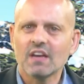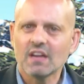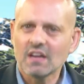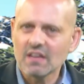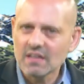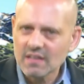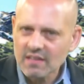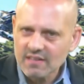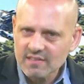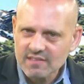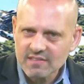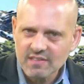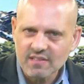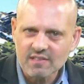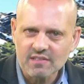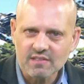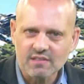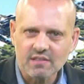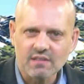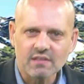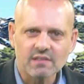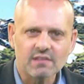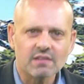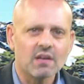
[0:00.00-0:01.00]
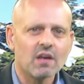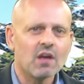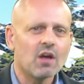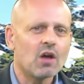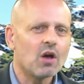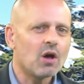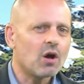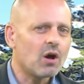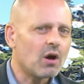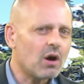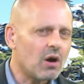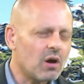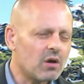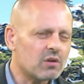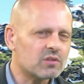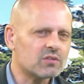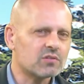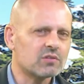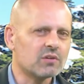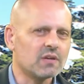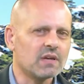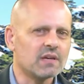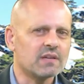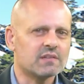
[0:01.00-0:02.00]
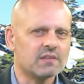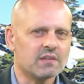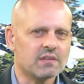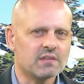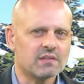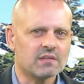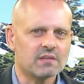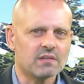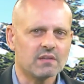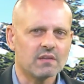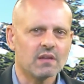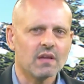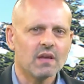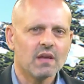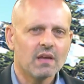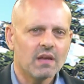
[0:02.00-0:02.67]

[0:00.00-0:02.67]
in existence also existed,